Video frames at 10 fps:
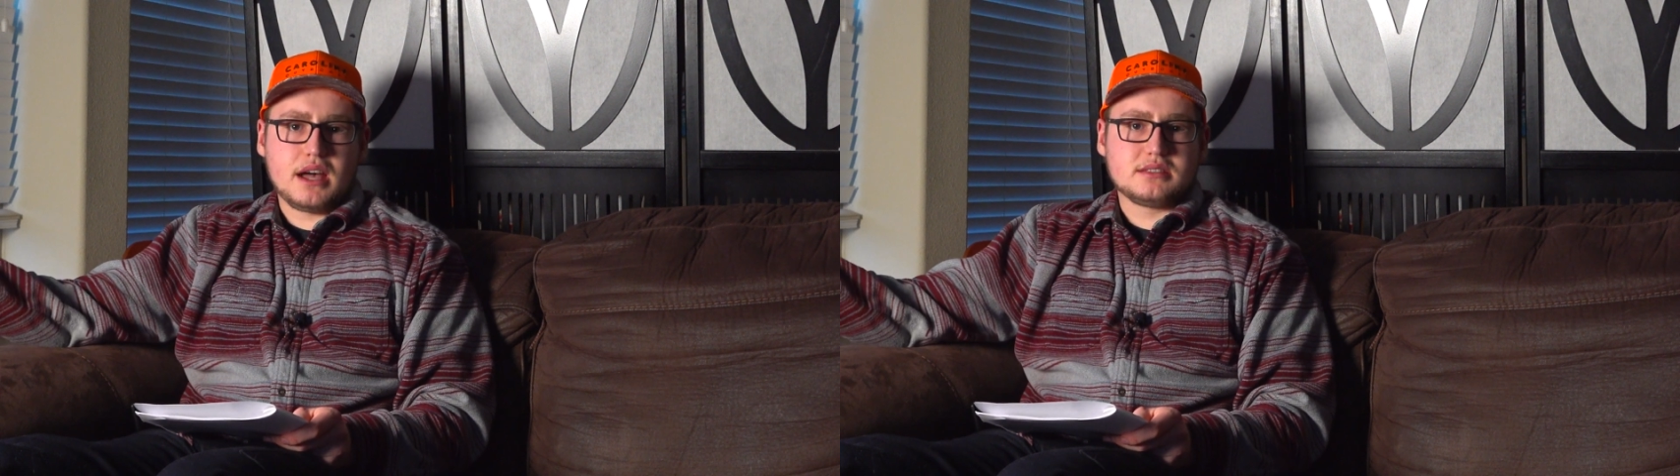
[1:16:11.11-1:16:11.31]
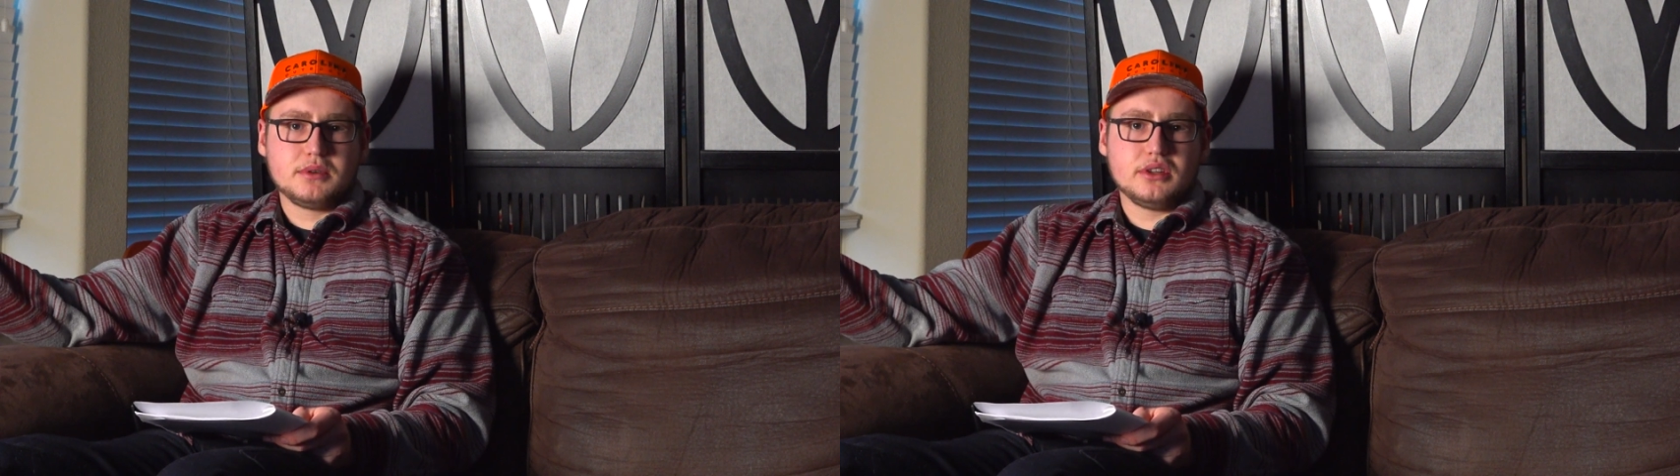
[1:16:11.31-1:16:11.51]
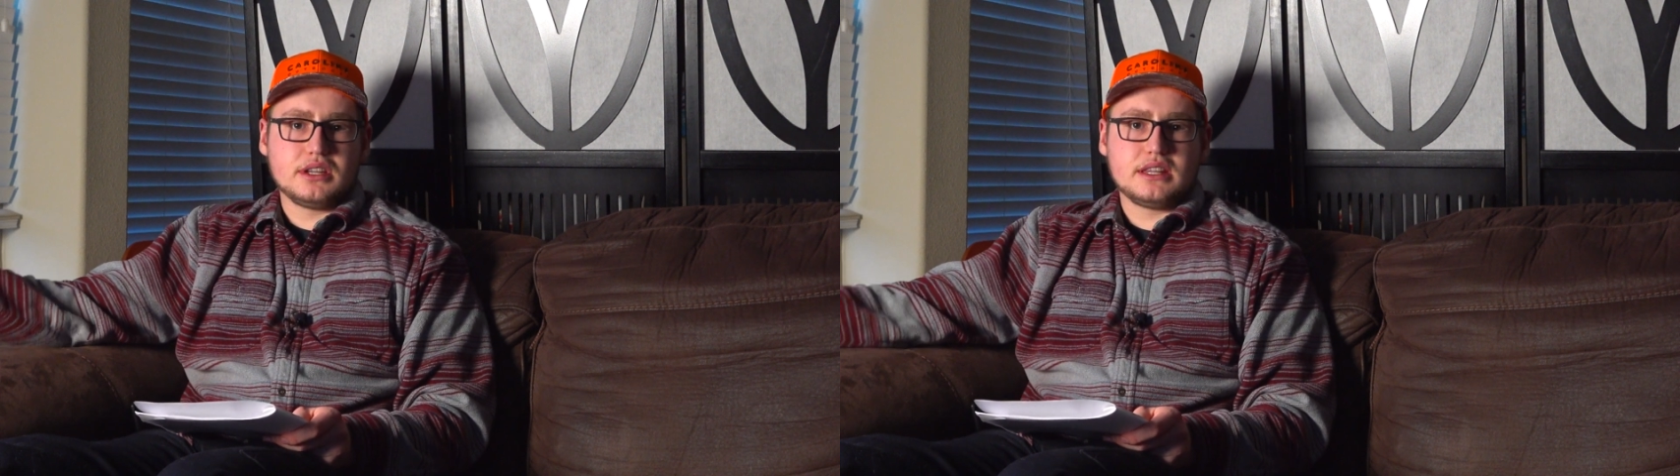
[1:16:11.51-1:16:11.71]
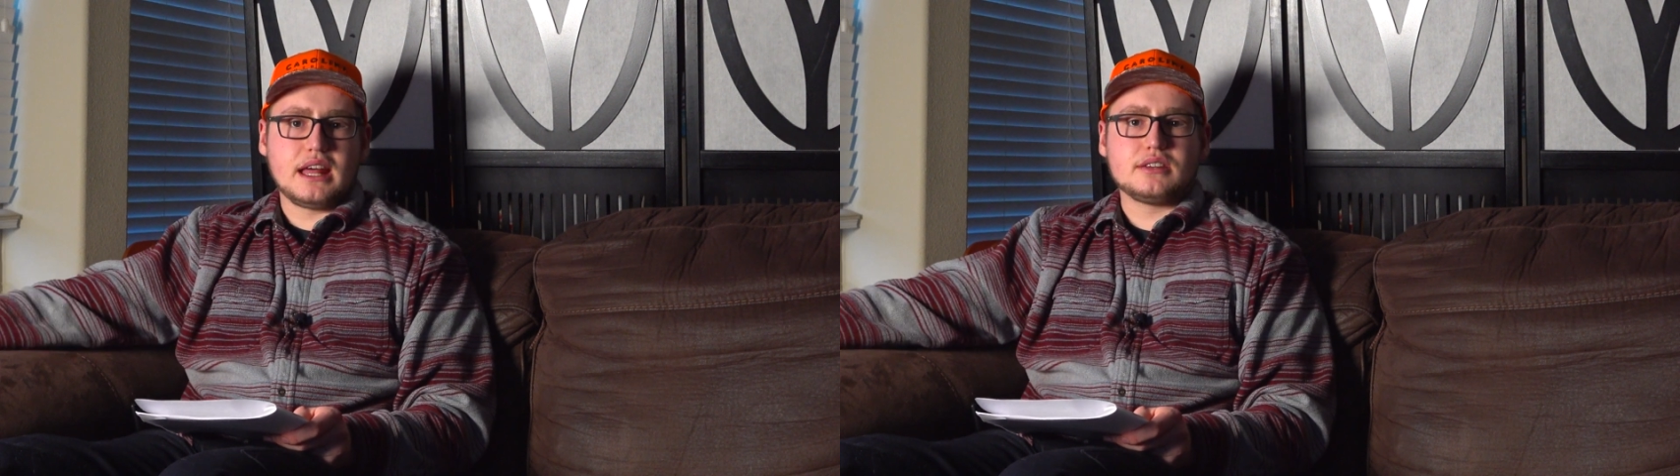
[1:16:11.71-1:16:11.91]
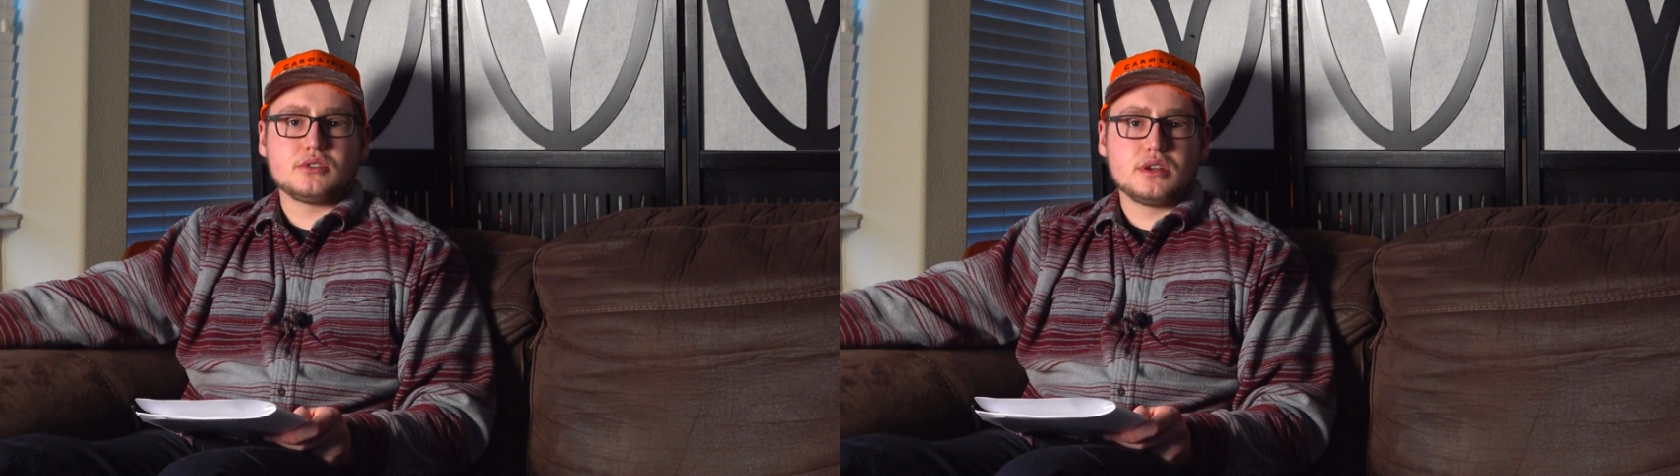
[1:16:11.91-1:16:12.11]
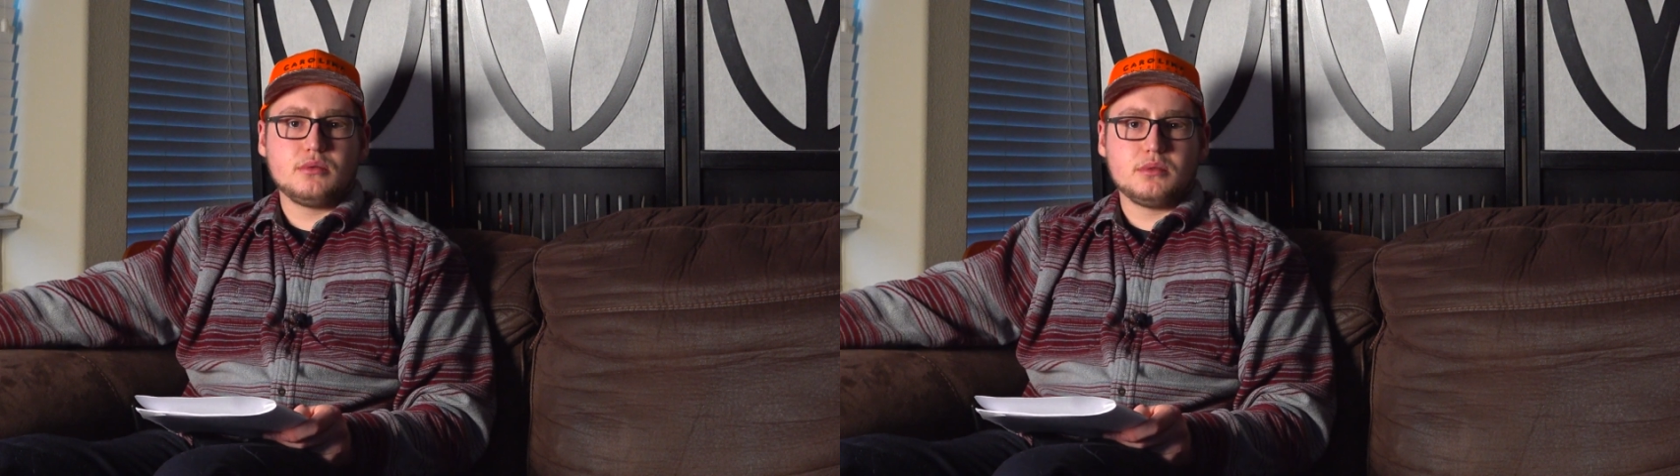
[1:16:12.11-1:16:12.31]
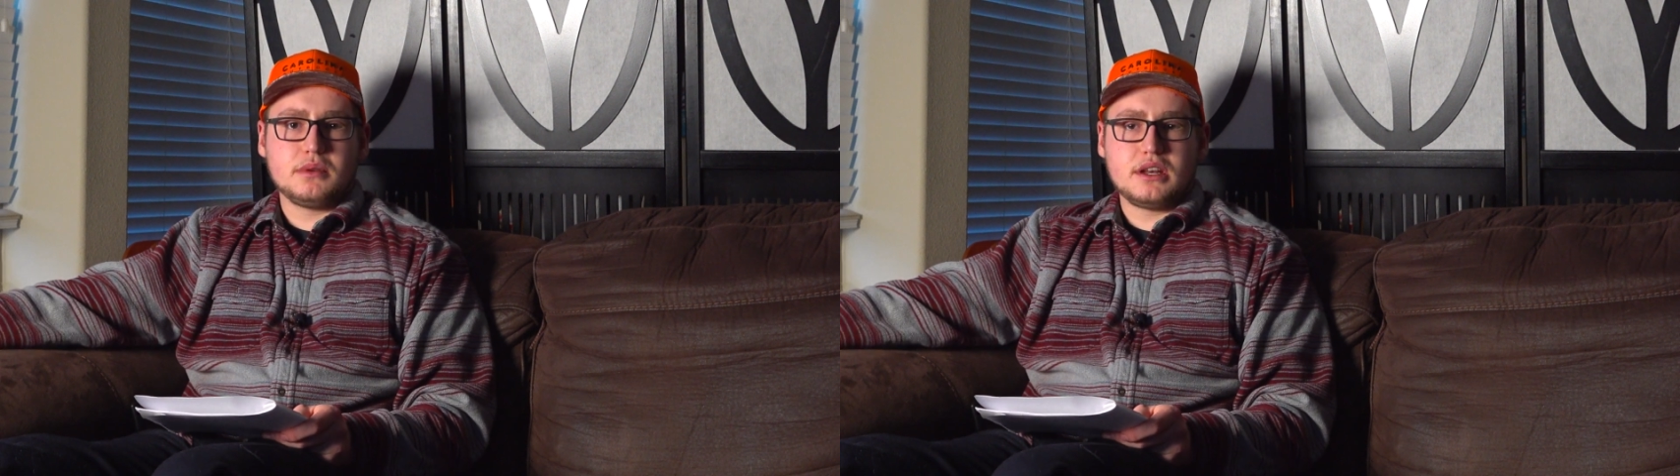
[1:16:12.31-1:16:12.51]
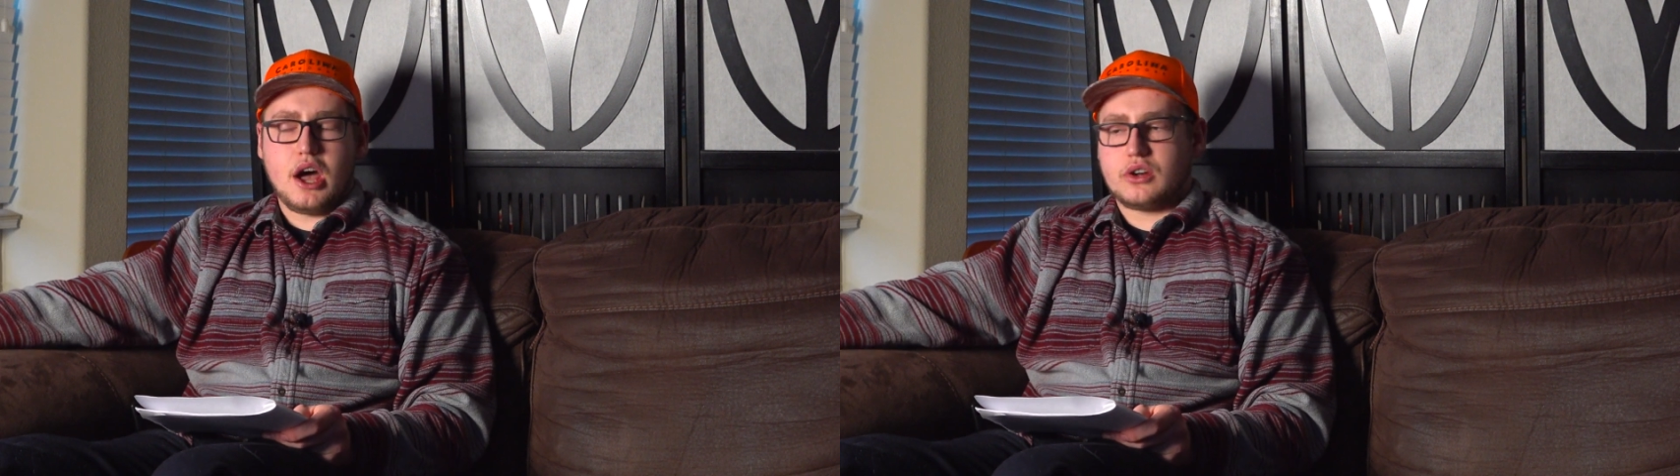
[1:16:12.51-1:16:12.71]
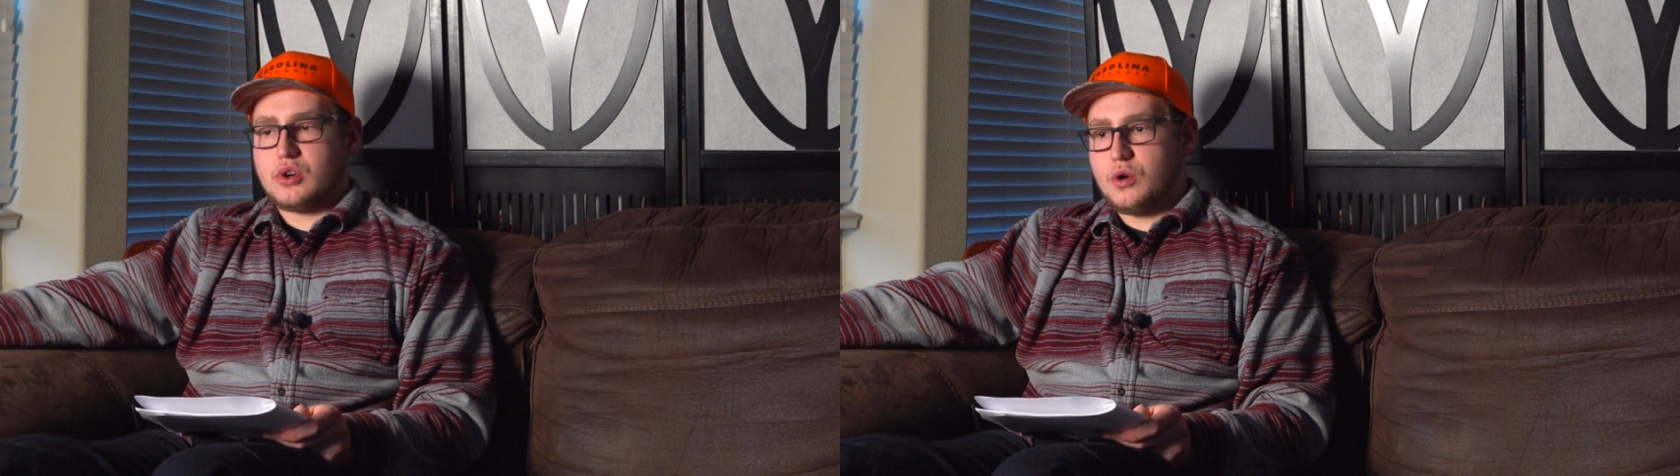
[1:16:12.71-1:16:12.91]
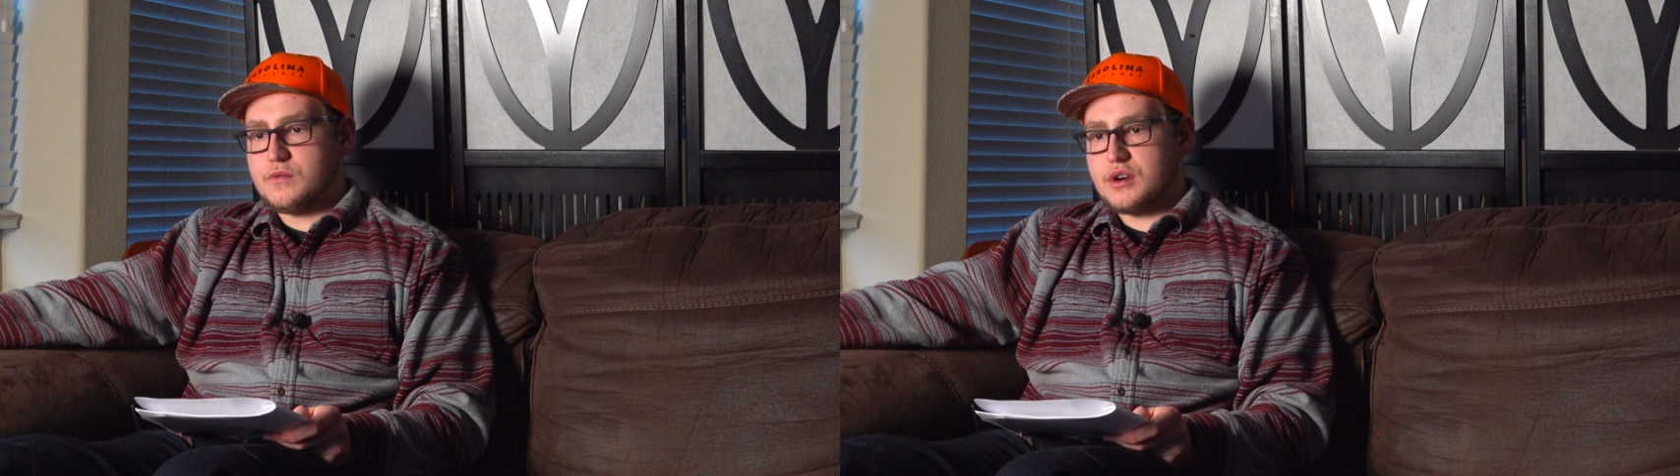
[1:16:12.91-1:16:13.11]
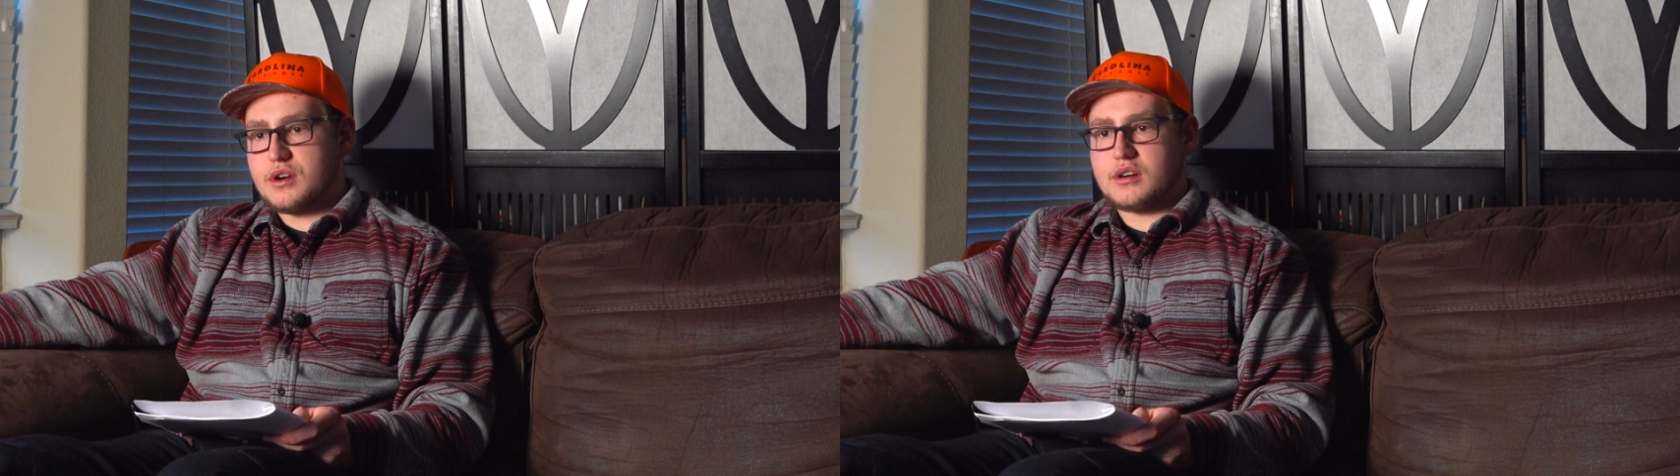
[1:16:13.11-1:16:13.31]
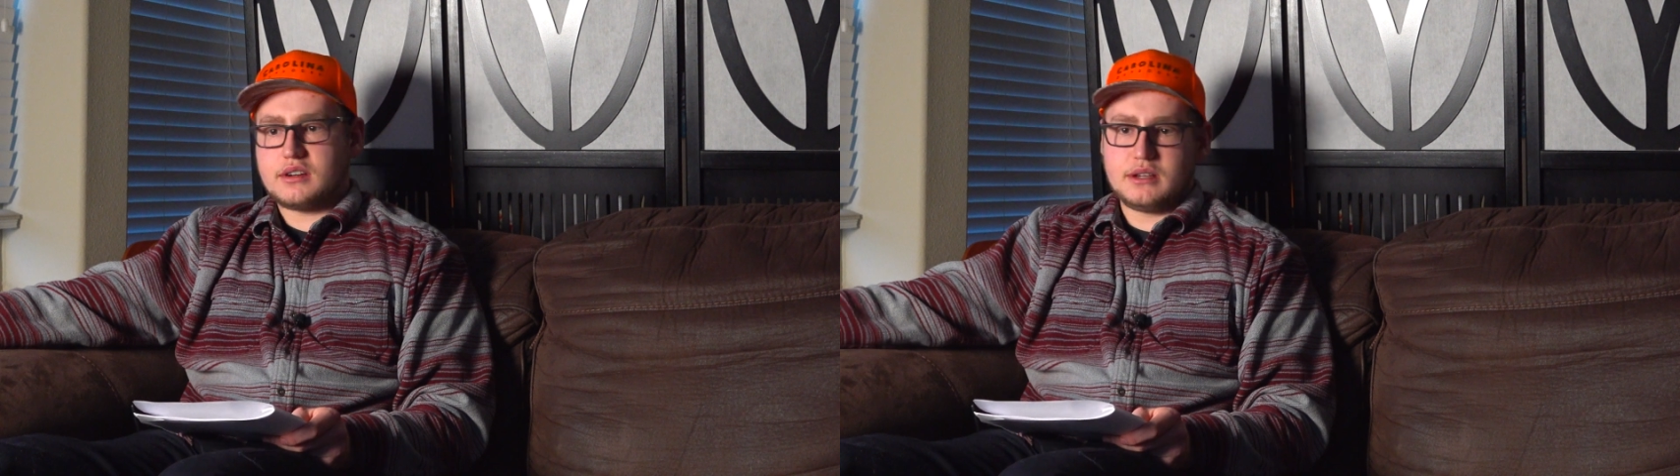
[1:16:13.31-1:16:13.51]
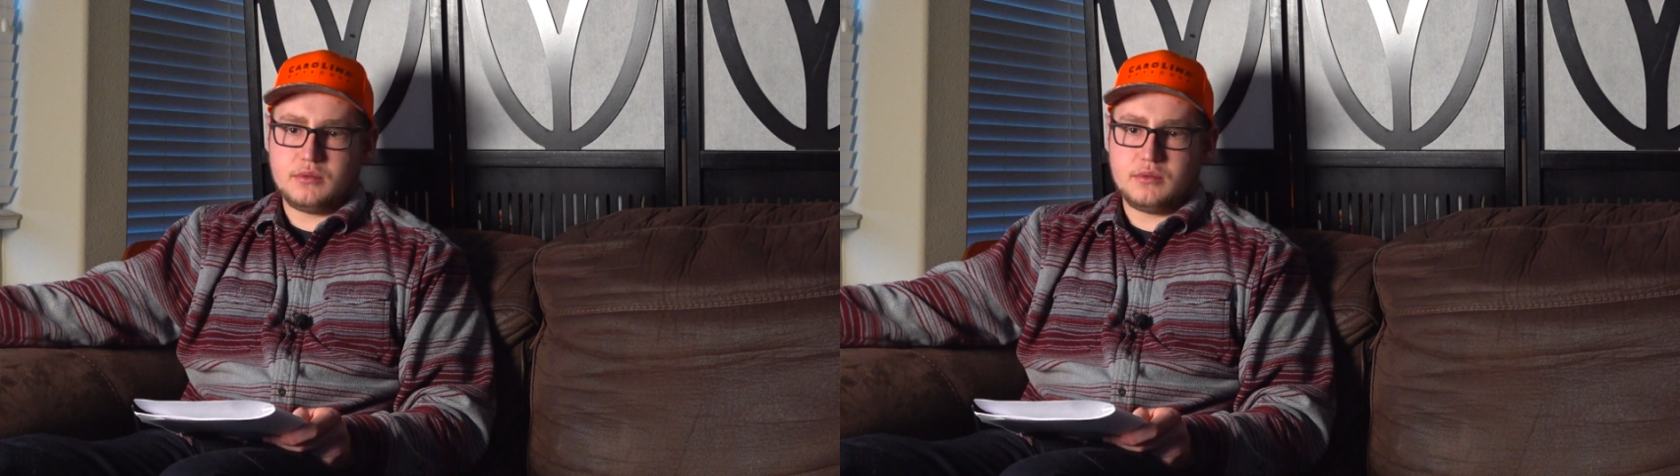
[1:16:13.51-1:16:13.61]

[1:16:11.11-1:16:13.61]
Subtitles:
possibility that tree would be knocked over,